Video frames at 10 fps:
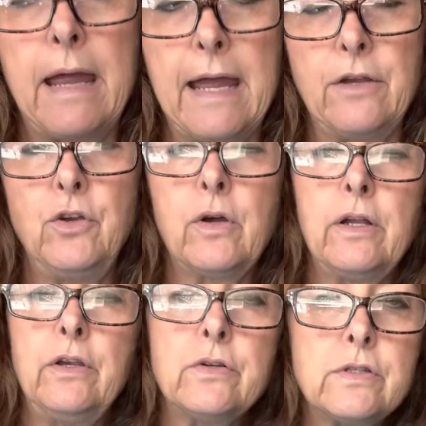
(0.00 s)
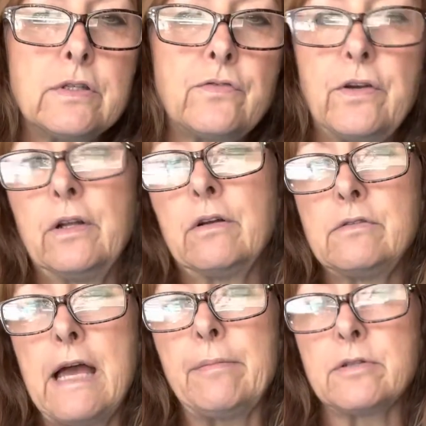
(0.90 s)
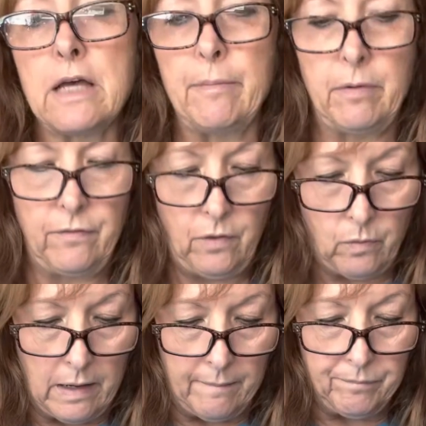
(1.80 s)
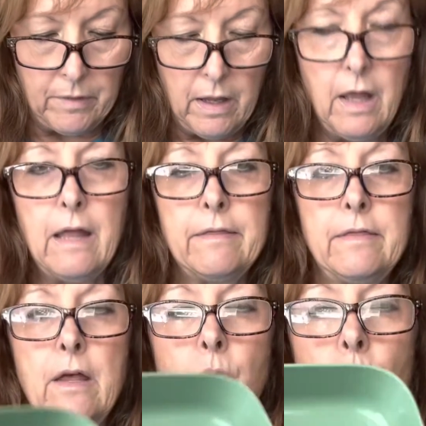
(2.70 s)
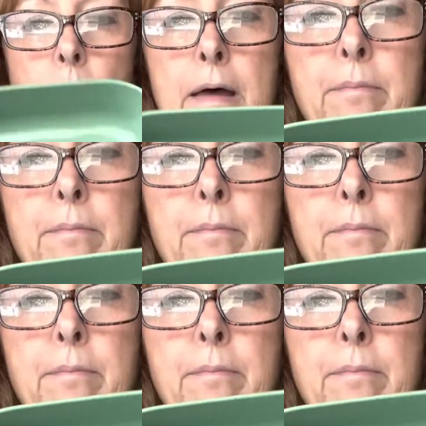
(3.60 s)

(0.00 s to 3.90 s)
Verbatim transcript: and you can use this for your little tabletop if you want. One